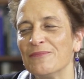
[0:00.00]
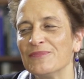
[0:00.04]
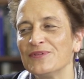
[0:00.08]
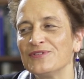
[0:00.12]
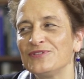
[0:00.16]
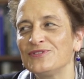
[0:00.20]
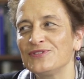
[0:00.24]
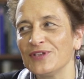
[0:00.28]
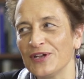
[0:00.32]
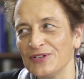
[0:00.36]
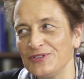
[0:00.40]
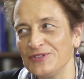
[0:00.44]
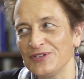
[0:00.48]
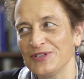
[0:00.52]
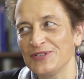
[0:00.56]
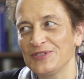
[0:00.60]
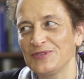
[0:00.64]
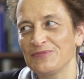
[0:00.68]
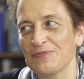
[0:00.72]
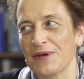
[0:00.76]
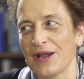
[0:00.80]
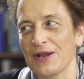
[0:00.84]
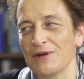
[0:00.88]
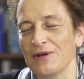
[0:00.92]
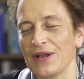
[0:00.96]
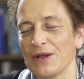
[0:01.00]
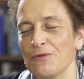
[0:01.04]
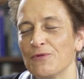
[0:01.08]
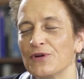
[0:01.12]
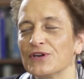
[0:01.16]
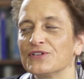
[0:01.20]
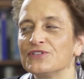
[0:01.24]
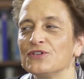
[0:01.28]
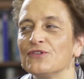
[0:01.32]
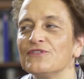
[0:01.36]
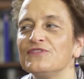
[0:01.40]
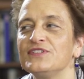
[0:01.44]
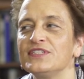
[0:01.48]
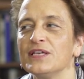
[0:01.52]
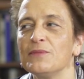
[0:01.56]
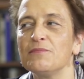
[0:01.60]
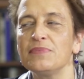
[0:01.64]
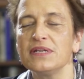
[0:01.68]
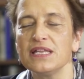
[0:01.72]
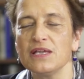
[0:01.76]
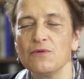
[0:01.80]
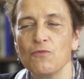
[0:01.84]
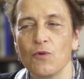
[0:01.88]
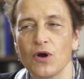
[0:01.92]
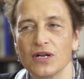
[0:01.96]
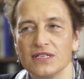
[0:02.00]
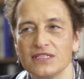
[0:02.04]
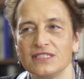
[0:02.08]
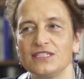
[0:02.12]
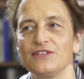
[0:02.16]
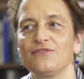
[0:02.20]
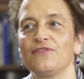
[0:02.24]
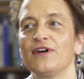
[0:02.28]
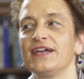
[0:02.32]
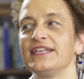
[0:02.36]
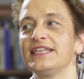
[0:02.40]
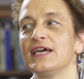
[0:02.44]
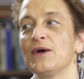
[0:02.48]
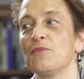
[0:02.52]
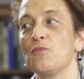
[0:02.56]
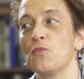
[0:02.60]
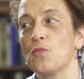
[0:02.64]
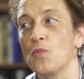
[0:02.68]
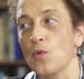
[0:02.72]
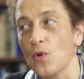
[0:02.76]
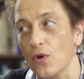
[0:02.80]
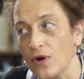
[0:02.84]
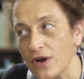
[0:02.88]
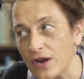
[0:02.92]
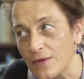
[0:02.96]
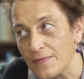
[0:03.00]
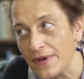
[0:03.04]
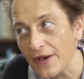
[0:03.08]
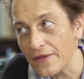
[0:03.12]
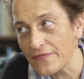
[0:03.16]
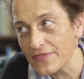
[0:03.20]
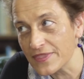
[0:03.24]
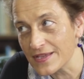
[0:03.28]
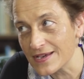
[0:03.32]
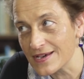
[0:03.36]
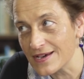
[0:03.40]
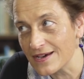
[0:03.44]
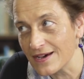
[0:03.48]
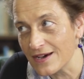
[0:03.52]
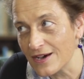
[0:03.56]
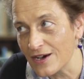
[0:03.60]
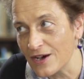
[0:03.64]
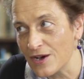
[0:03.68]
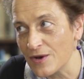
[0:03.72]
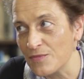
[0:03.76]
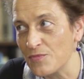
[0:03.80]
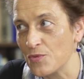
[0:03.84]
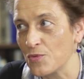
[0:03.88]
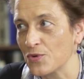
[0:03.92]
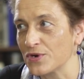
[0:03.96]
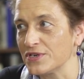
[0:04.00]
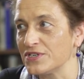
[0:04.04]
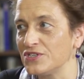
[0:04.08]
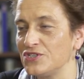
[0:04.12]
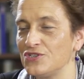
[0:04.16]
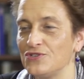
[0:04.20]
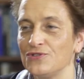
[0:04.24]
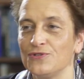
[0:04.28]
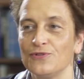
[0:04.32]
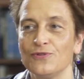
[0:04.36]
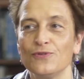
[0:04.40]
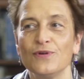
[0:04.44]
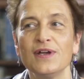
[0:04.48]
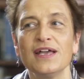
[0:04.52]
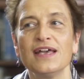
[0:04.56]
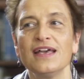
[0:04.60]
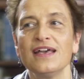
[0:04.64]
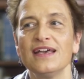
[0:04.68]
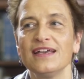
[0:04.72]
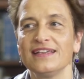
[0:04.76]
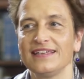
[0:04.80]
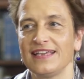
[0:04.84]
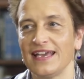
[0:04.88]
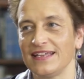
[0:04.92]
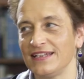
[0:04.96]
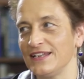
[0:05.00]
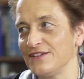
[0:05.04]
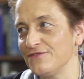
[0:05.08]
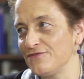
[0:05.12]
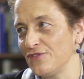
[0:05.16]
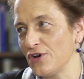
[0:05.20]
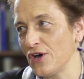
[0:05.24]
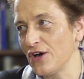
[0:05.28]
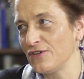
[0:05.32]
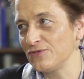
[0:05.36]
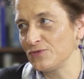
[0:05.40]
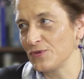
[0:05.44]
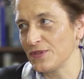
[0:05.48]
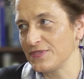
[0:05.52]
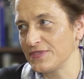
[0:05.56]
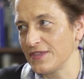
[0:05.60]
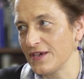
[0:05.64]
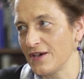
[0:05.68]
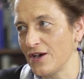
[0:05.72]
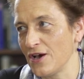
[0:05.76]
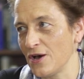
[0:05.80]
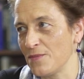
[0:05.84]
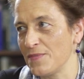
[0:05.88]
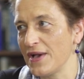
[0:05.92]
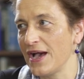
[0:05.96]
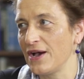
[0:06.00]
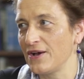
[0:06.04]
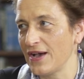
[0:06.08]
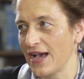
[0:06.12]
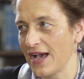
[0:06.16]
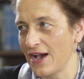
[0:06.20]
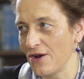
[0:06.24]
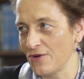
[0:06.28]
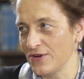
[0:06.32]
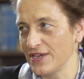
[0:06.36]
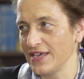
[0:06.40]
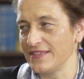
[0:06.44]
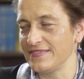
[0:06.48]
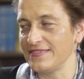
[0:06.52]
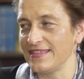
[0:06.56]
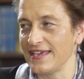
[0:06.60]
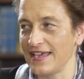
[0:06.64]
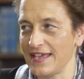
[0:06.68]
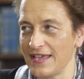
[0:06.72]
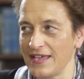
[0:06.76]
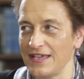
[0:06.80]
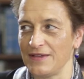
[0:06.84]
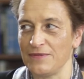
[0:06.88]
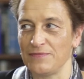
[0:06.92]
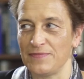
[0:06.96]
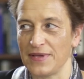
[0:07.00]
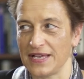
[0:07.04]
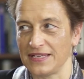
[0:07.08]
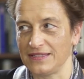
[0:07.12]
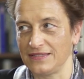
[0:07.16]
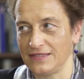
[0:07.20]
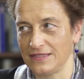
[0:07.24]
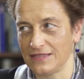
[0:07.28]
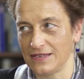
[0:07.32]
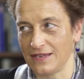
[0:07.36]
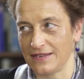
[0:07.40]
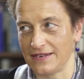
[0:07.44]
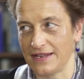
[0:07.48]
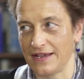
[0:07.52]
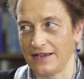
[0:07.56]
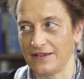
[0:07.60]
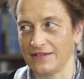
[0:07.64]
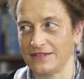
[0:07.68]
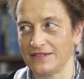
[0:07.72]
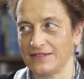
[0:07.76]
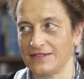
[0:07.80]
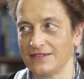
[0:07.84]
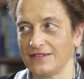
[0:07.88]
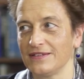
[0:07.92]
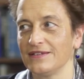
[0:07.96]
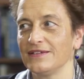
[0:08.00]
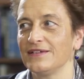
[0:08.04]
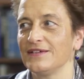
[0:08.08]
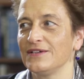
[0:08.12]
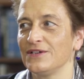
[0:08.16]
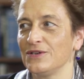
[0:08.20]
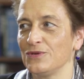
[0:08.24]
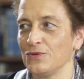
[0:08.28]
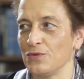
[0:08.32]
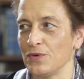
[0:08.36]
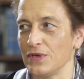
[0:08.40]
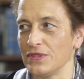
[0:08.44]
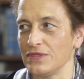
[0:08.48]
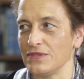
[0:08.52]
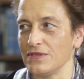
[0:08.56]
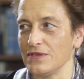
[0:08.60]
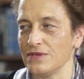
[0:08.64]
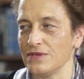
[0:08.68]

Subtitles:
Such inspiring work. So if somebody wants to find out more about the Hub or to get involved with the Hub, how can they best connect with